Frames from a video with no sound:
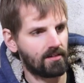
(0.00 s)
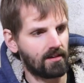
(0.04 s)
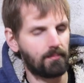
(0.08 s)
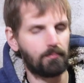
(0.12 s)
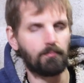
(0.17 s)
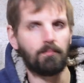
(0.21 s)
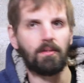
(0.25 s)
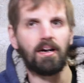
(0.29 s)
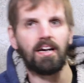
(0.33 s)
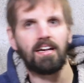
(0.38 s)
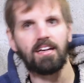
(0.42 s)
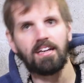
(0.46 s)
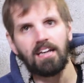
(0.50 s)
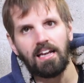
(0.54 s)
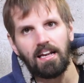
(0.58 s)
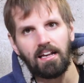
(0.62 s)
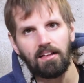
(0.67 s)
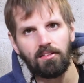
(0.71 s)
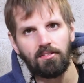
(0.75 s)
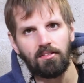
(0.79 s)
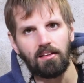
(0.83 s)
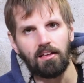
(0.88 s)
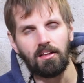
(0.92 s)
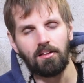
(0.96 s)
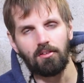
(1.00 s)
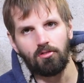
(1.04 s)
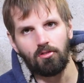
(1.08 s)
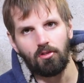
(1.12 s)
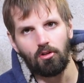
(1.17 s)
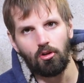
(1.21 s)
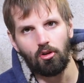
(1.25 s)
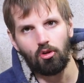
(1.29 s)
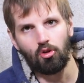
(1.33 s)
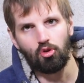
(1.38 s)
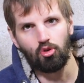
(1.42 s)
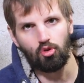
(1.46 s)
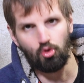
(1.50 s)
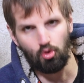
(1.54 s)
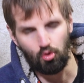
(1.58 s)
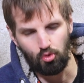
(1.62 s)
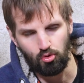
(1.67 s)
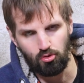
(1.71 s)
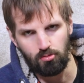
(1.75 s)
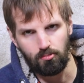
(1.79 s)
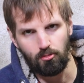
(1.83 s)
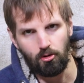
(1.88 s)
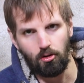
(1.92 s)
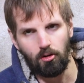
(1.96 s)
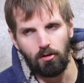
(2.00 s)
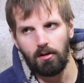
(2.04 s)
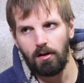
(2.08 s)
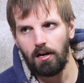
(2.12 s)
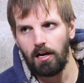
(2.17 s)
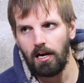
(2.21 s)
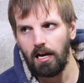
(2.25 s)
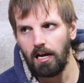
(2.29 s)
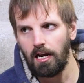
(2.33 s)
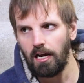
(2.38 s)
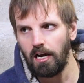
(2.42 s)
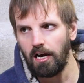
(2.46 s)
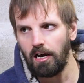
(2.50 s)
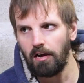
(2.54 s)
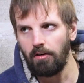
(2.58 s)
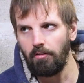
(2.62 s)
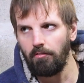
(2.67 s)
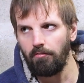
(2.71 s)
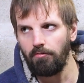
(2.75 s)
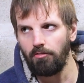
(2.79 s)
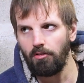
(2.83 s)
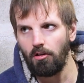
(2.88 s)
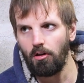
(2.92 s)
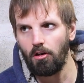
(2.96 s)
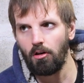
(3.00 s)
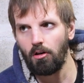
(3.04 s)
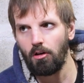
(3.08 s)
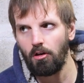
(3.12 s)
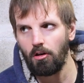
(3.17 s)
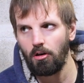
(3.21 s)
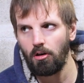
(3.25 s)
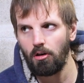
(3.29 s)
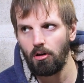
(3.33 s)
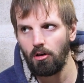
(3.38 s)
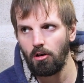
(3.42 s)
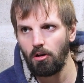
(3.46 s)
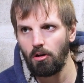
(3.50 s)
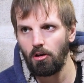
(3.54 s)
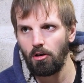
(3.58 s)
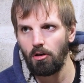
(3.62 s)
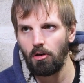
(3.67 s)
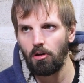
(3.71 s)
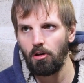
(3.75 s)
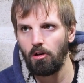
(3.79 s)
my case is too small. I have the